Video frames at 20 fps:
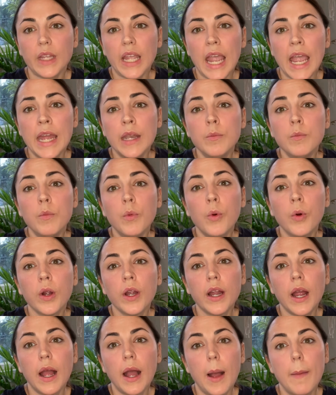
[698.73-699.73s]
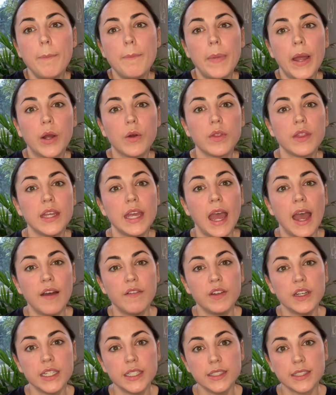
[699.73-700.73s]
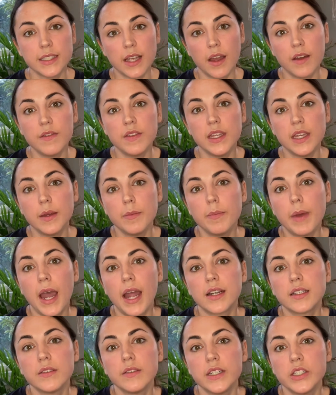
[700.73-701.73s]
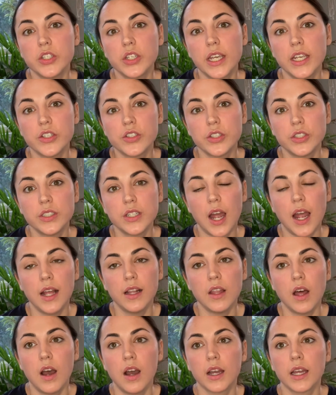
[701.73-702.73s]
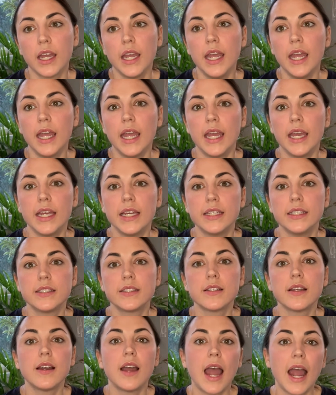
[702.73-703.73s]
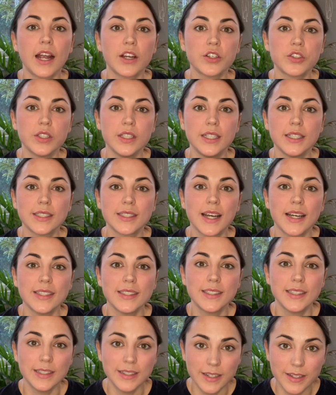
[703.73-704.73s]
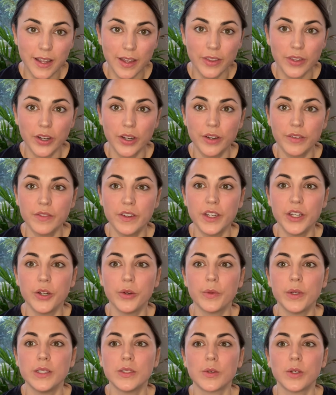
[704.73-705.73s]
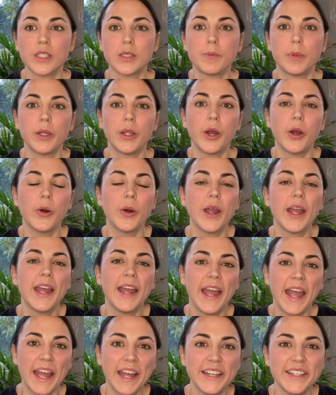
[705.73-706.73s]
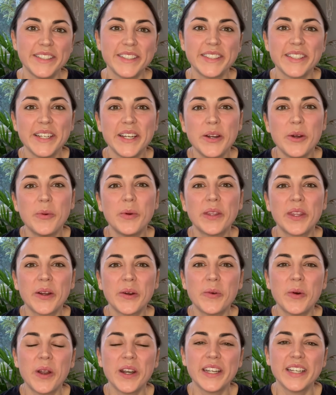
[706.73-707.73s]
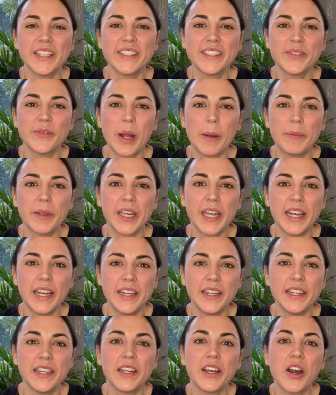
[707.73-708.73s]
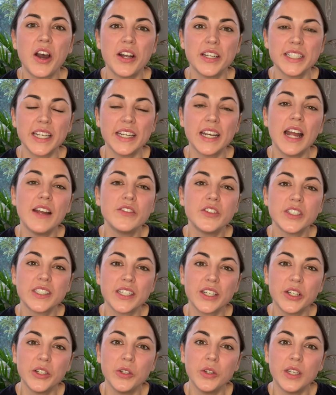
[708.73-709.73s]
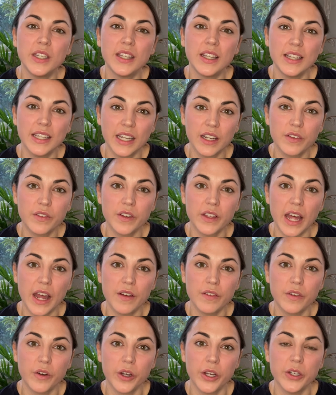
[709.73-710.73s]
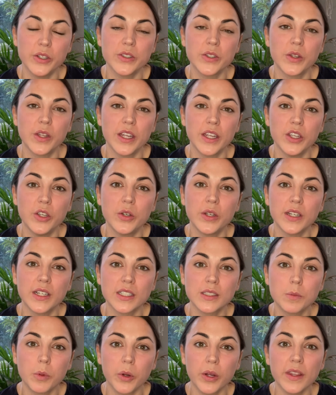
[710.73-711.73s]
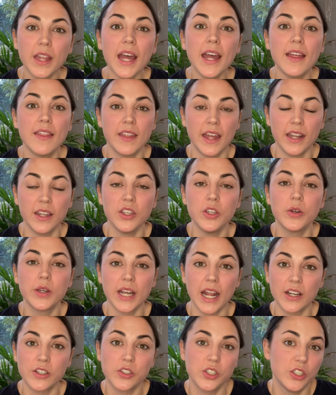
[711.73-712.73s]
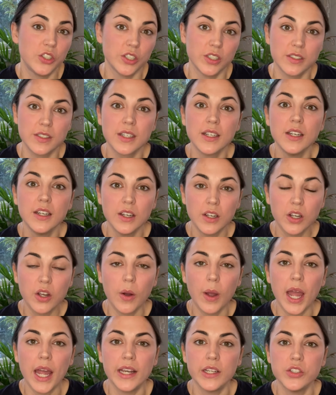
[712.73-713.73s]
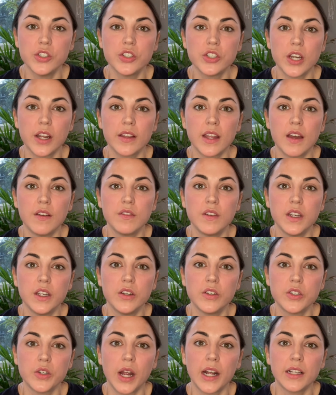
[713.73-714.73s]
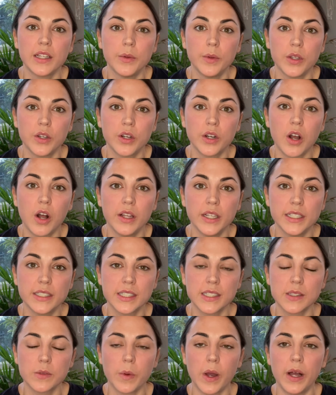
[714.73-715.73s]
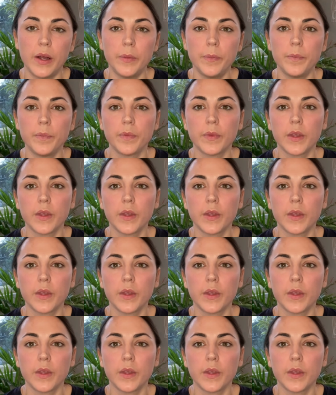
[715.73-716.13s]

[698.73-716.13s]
And more about the evidence of the impact of educational dialogue is actually discussed in another video resource below. And without wanting to replicate any content, I've just included the link for that for you so that you can explore that, and that you can actually just go ahead and share that video directly with your colleagues as well.